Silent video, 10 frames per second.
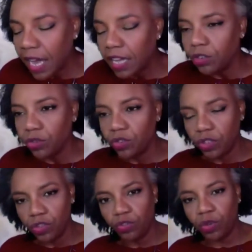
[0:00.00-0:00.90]

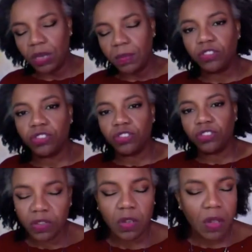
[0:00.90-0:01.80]
understood the dream, as she
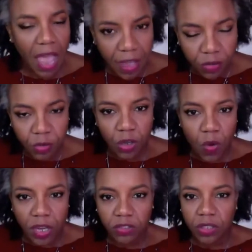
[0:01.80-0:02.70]
was answering the
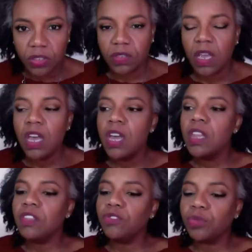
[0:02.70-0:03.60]
questions,
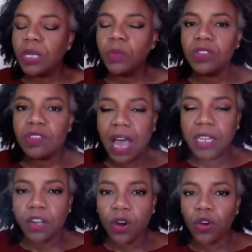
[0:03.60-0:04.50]
the dream was
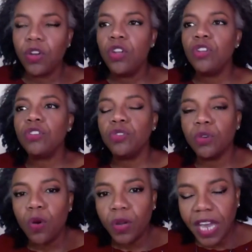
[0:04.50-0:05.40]
telling her,
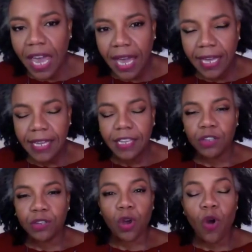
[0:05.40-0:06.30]
you're okay,
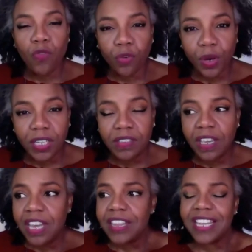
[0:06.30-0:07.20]
you're over it.
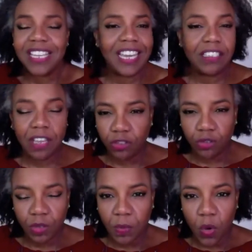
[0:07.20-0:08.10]
They can't touch
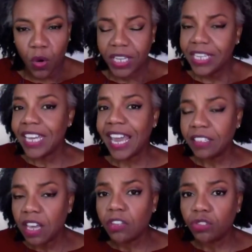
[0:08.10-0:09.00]
you anymore. He can't
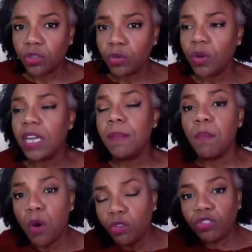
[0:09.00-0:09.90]
touch you
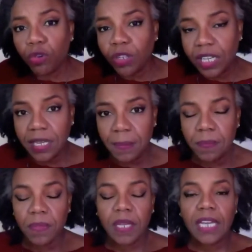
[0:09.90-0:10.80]
emotionally
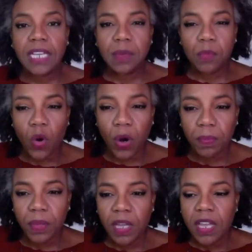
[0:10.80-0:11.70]
anymore.
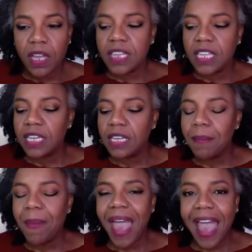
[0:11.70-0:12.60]
The
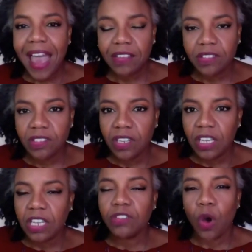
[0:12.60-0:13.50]
past
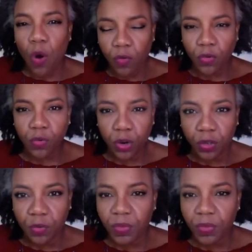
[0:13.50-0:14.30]
is over for you.